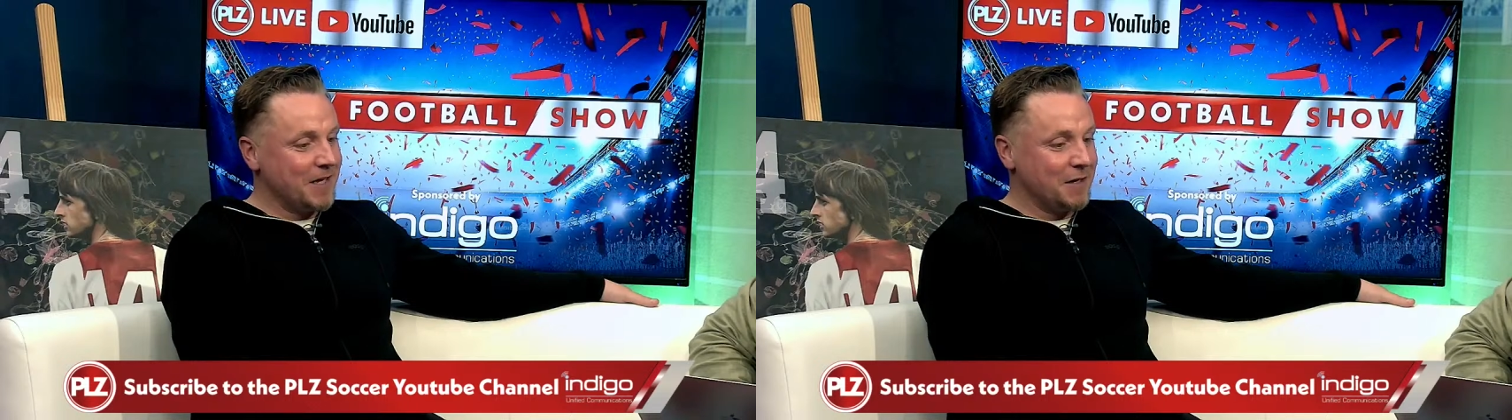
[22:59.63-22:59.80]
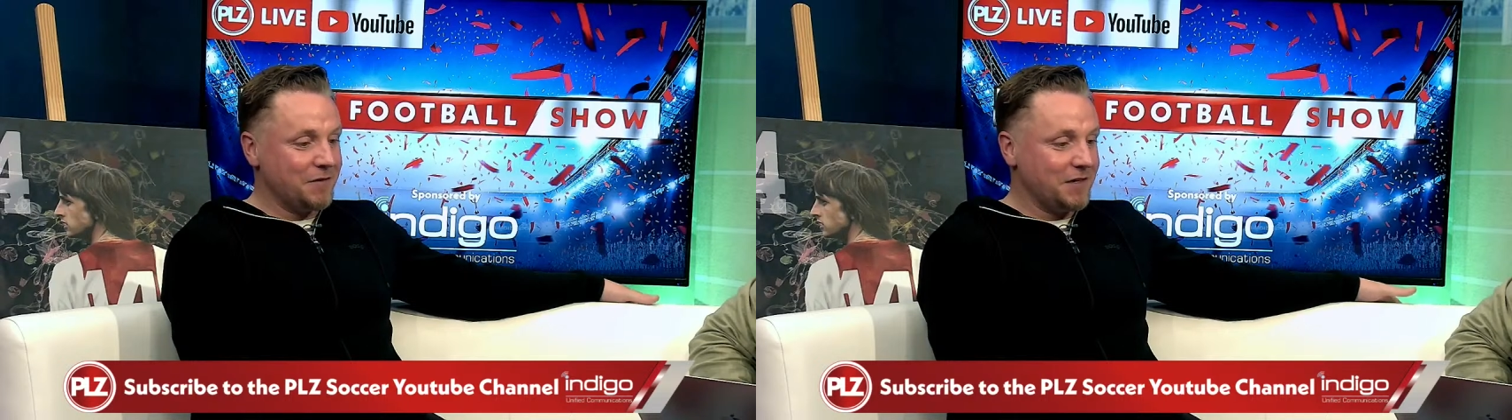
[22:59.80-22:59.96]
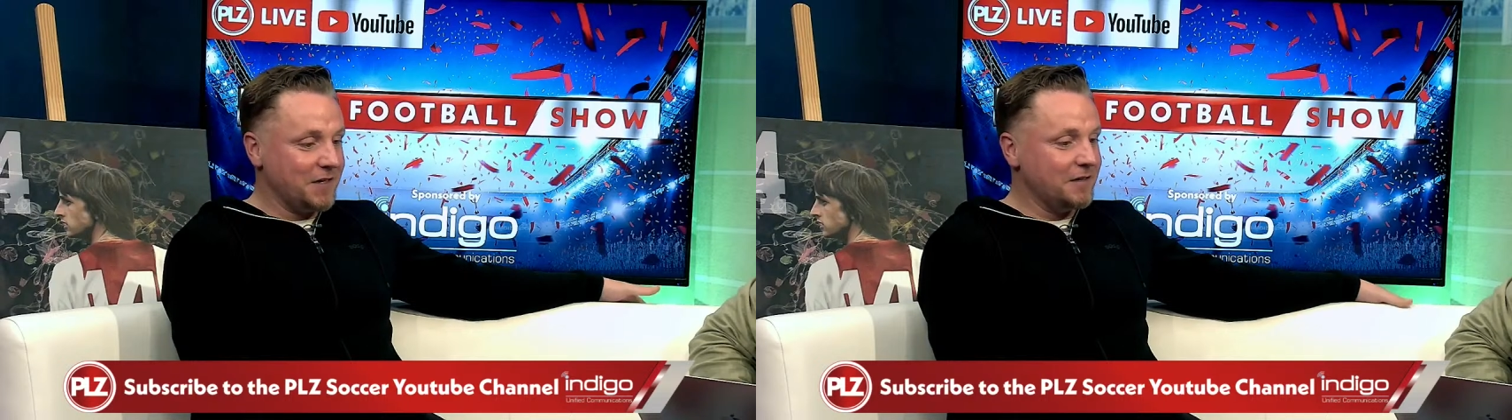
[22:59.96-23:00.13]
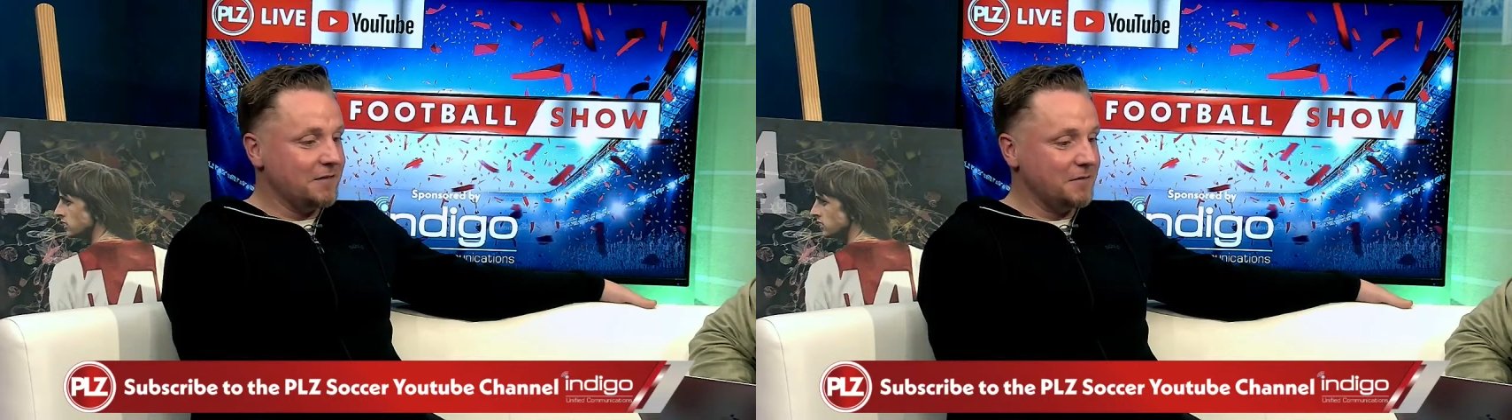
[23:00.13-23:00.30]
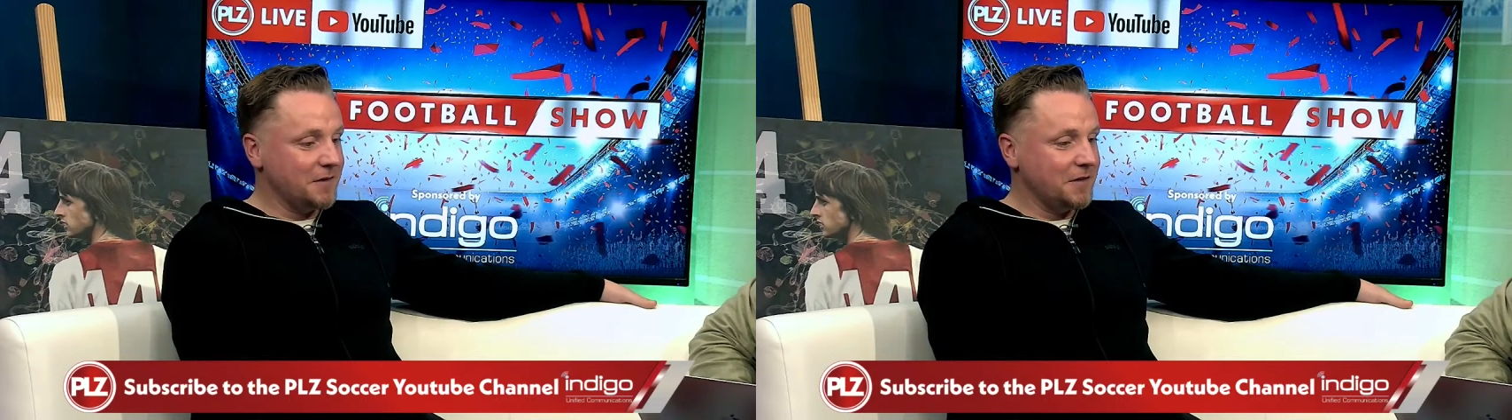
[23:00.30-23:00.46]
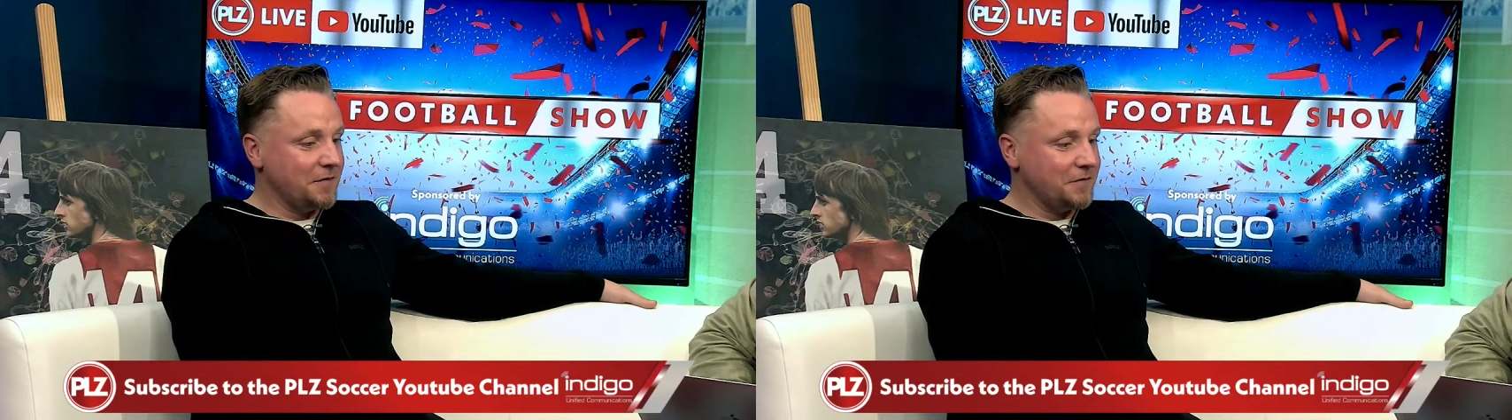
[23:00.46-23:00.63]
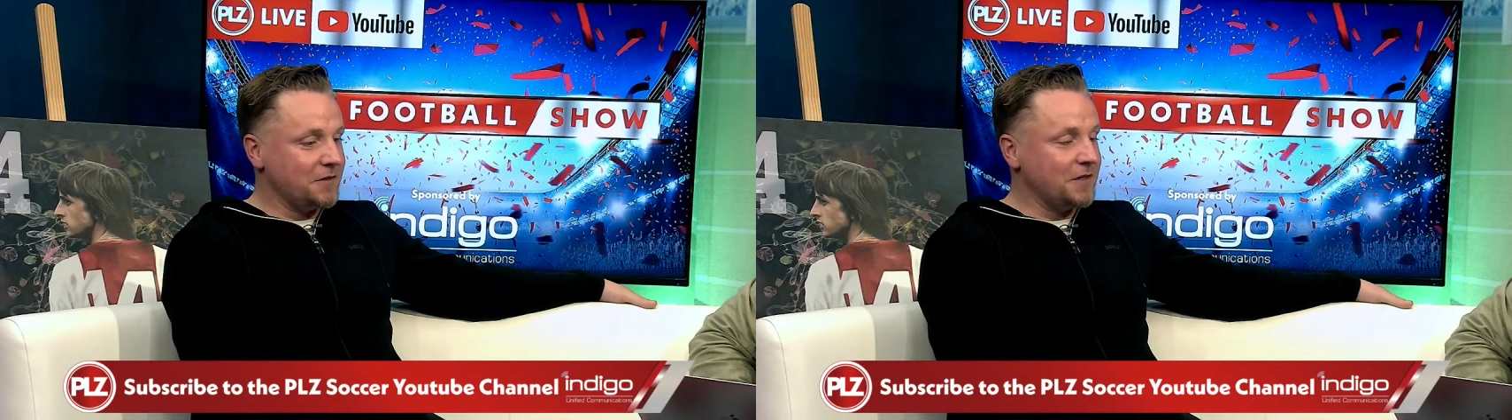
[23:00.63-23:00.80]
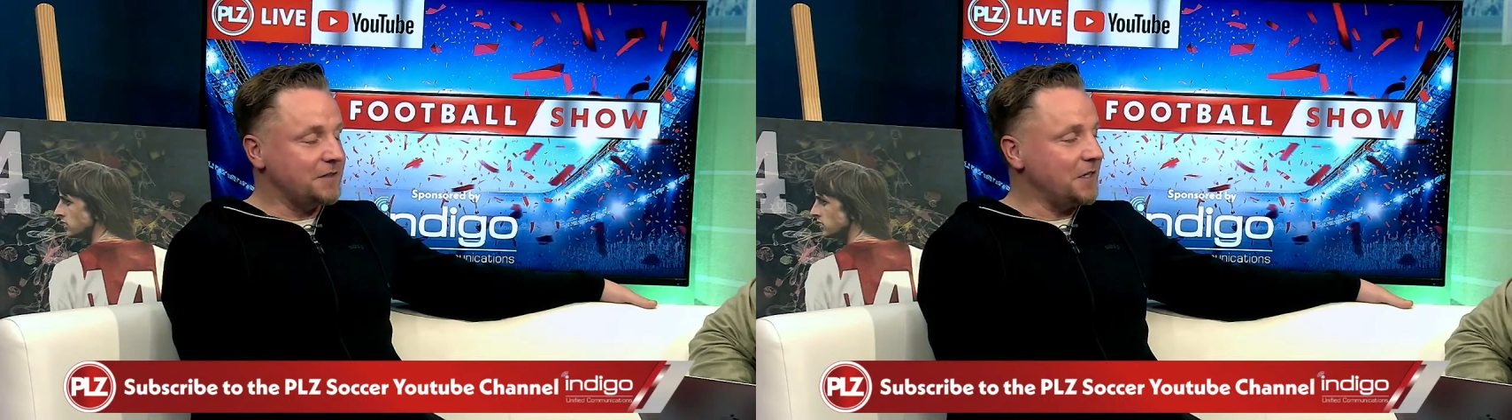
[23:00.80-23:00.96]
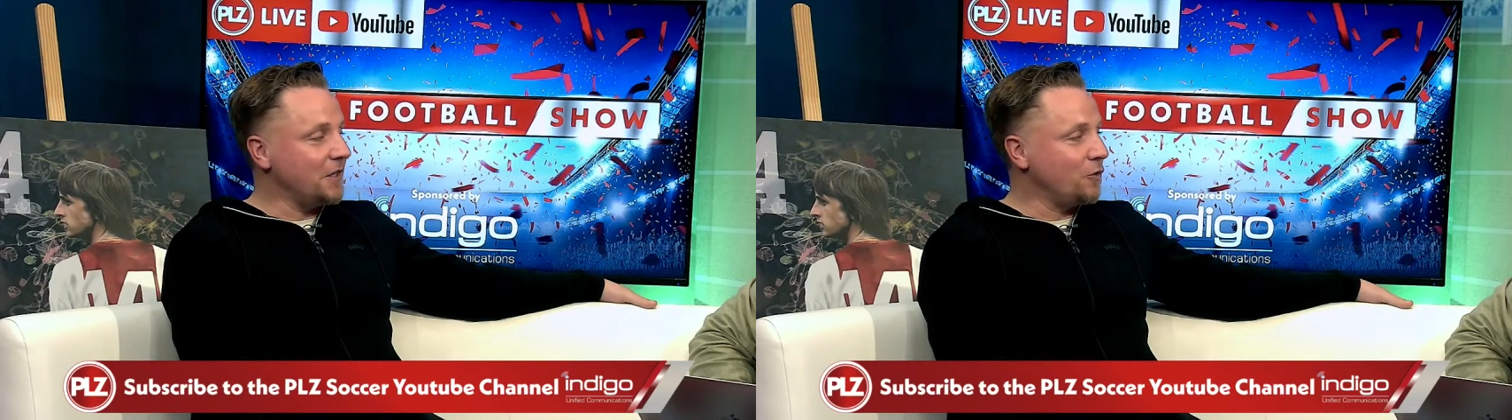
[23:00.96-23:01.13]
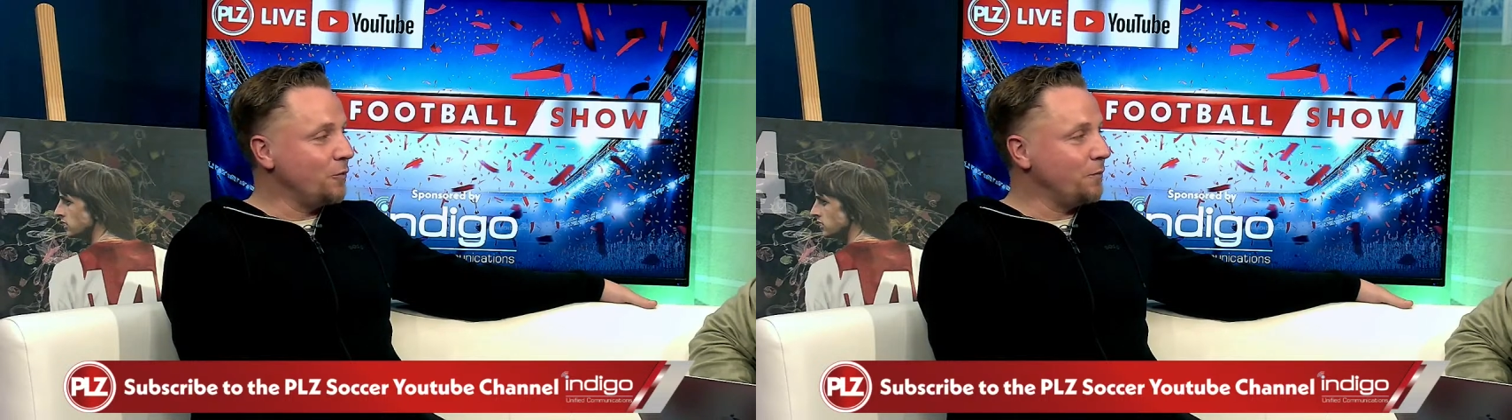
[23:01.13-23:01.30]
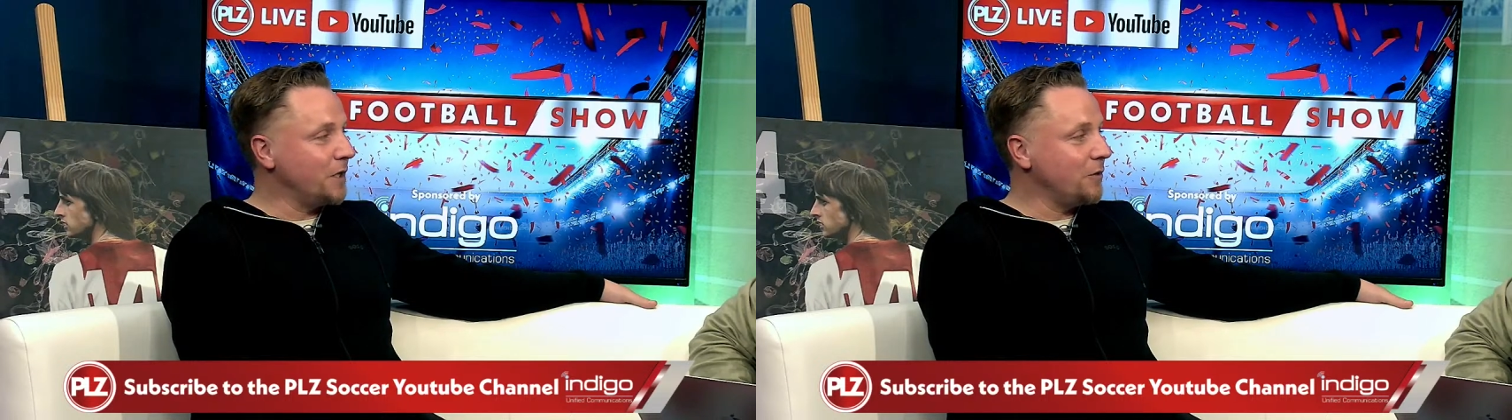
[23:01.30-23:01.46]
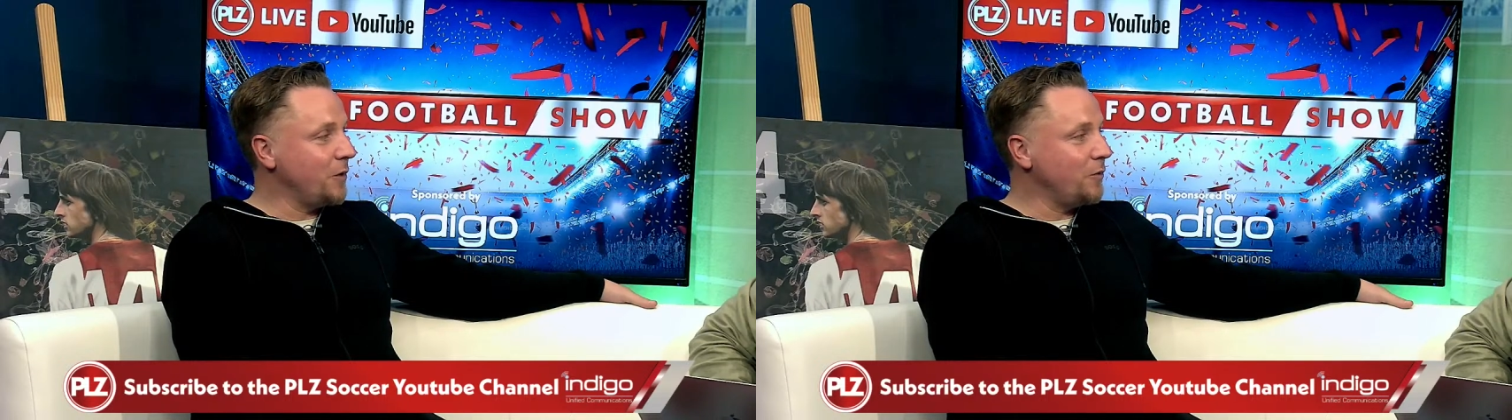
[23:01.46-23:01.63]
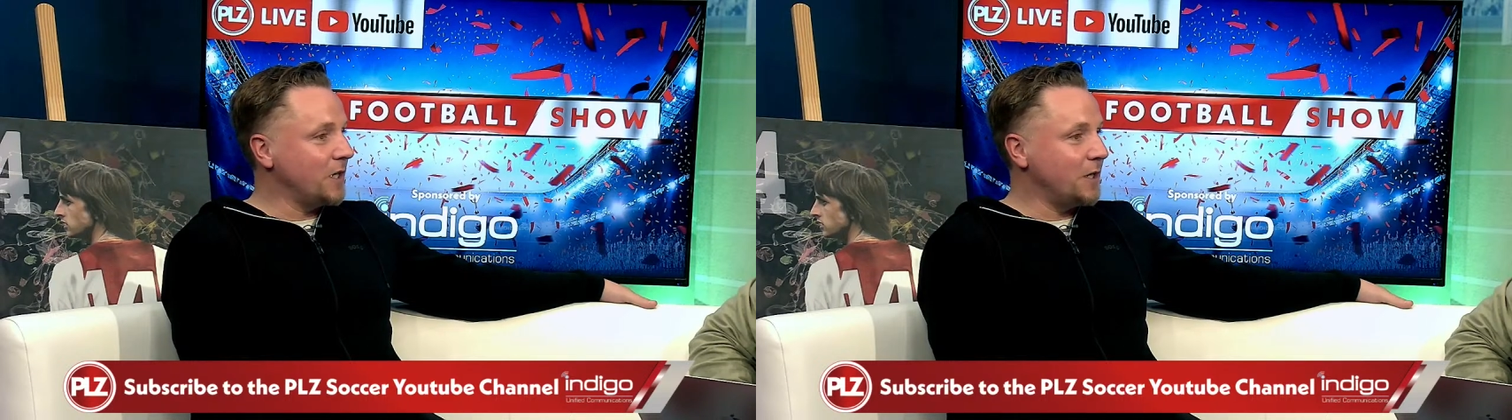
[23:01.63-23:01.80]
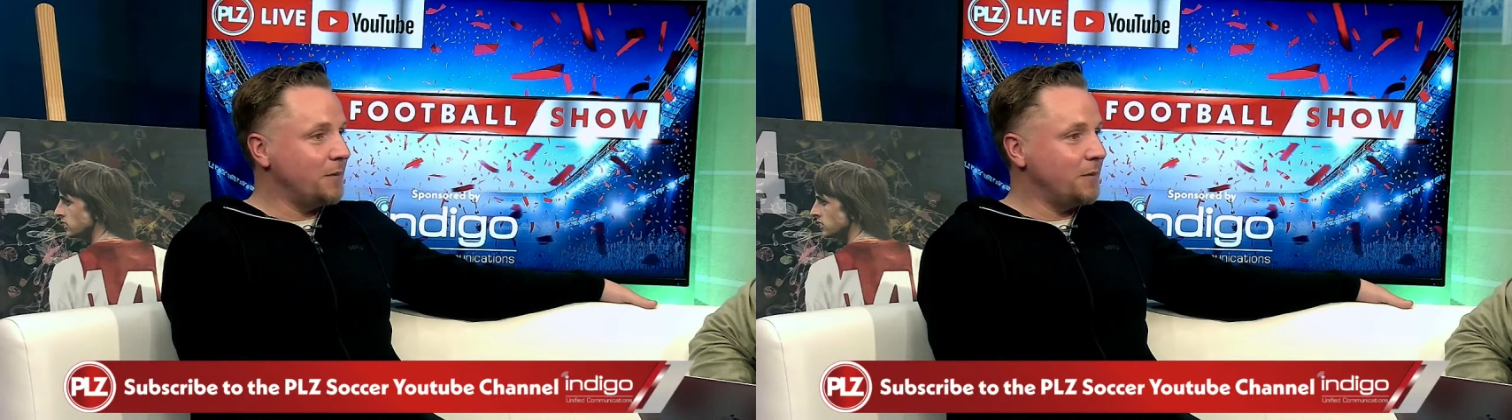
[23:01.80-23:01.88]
if he can, if Dundee can go and play well and